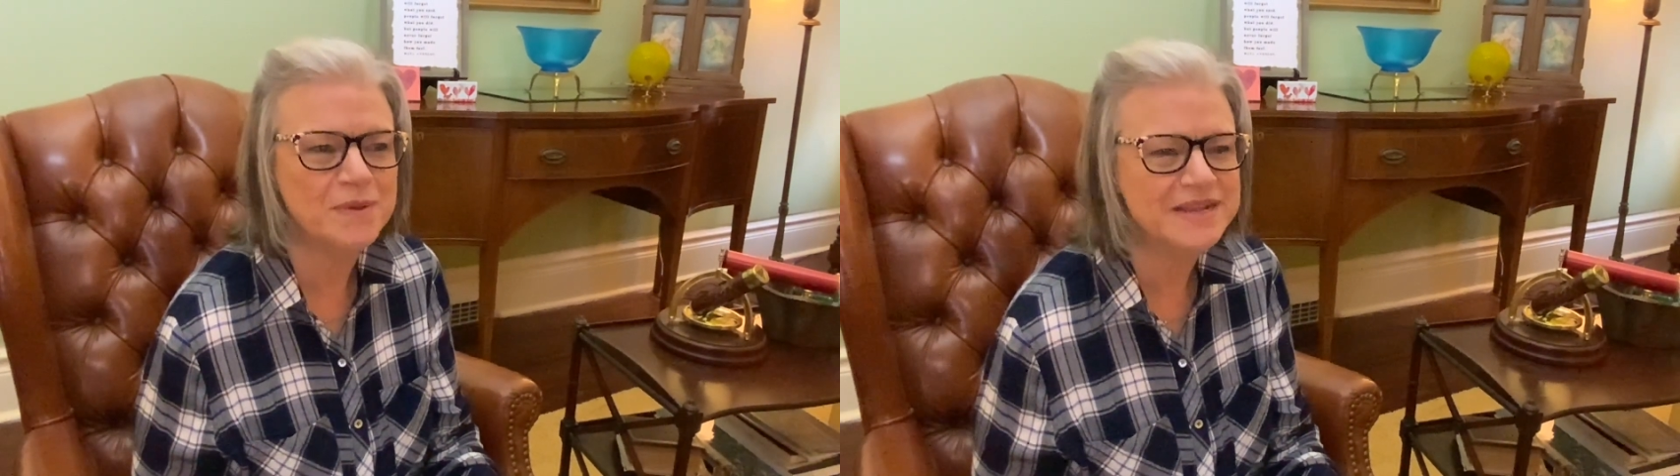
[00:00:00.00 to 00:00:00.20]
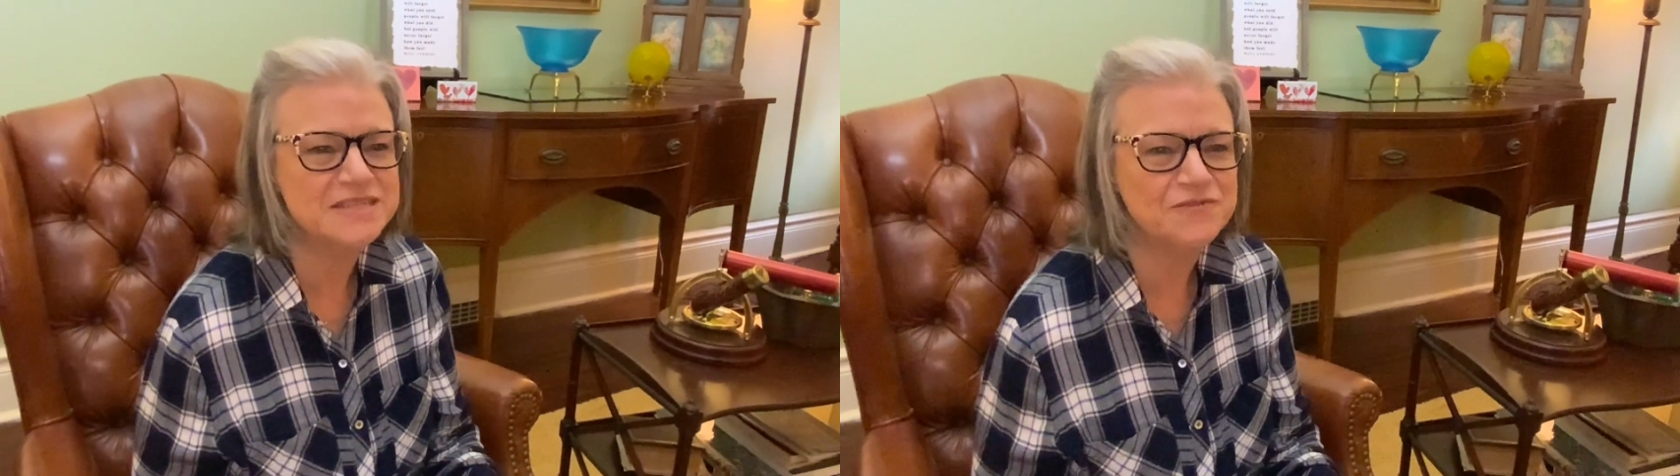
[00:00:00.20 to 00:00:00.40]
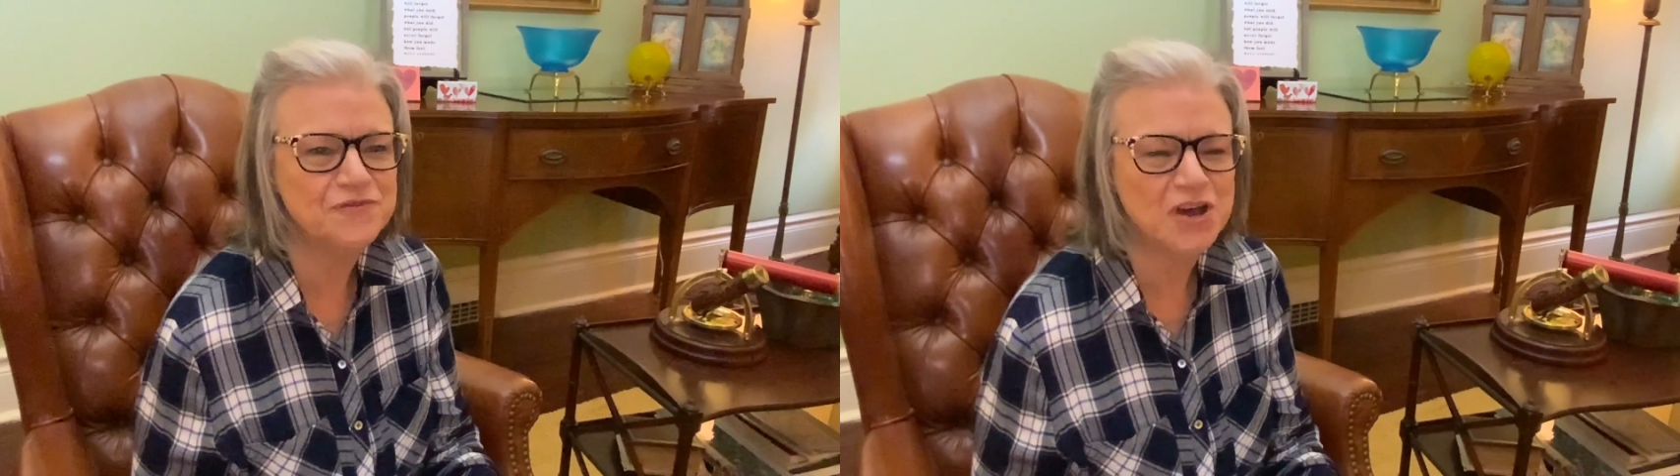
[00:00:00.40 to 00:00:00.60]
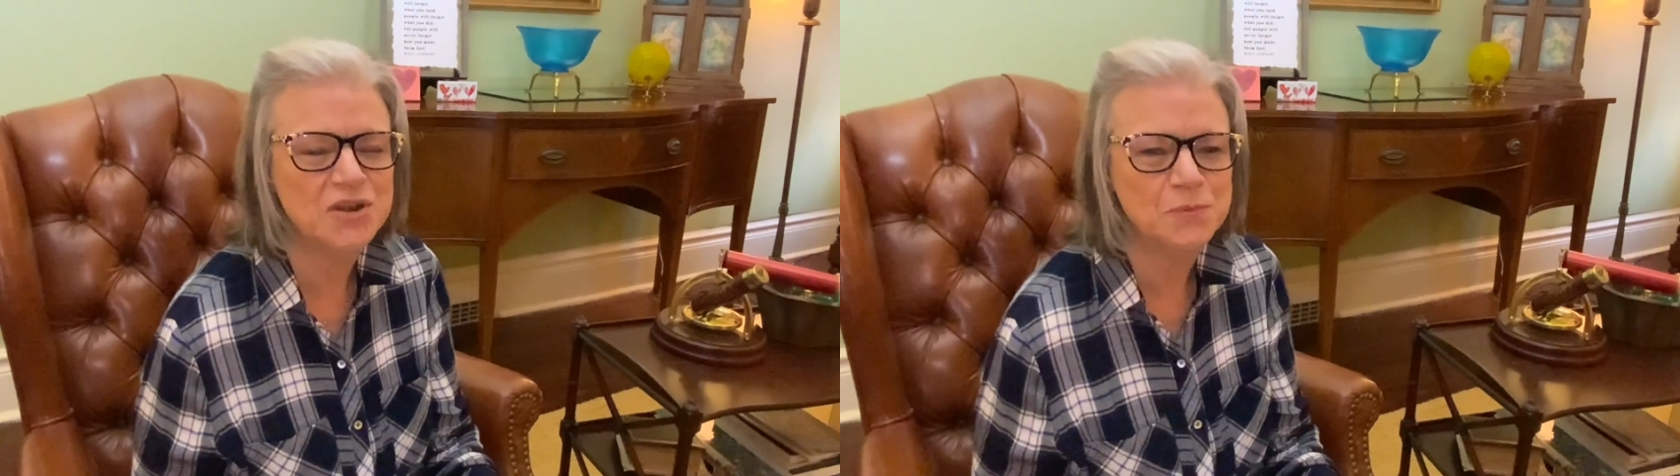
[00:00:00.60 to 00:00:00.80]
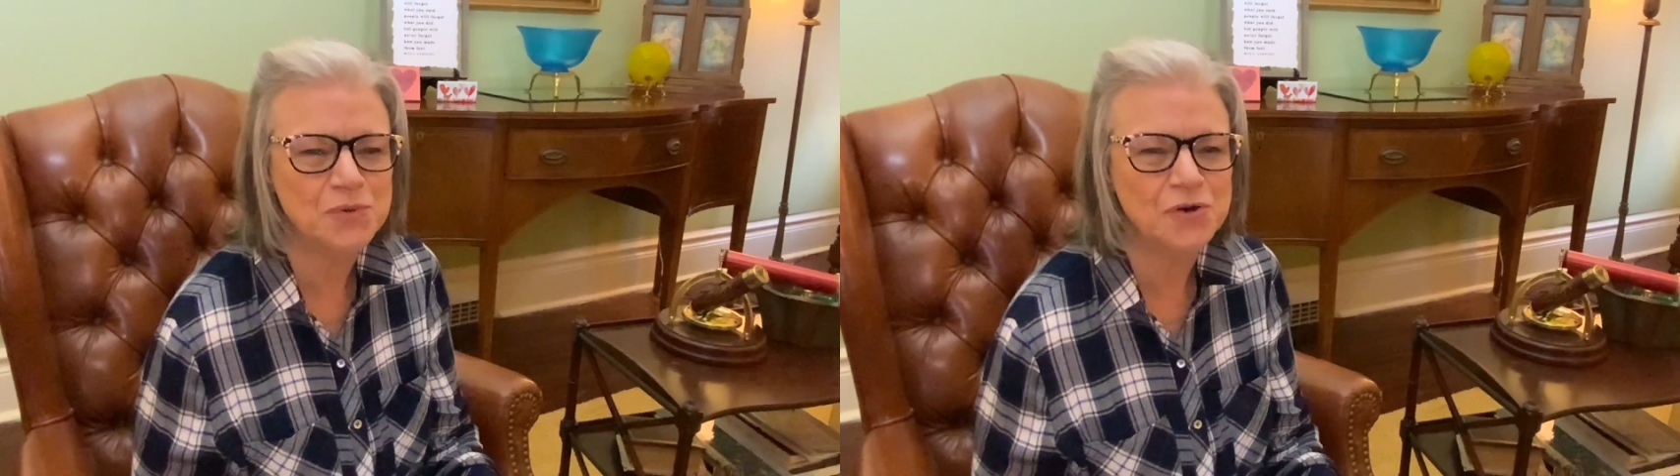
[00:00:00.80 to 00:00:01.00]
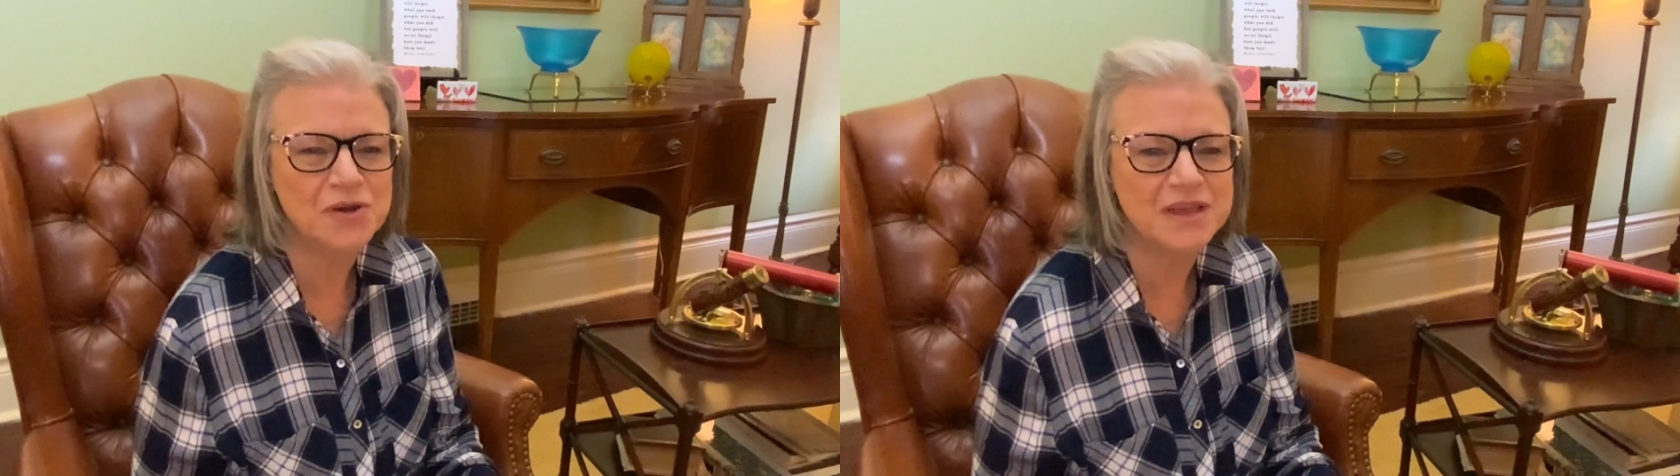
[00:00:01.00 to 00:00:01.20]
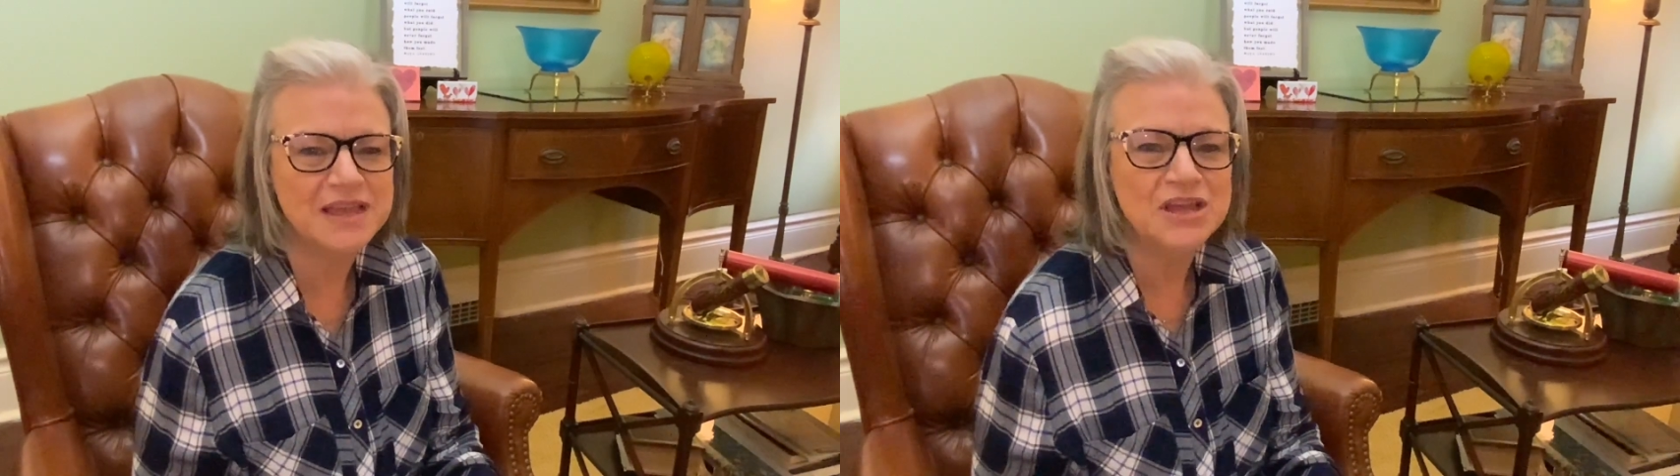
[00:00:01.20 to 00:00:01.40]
but it's a fun book.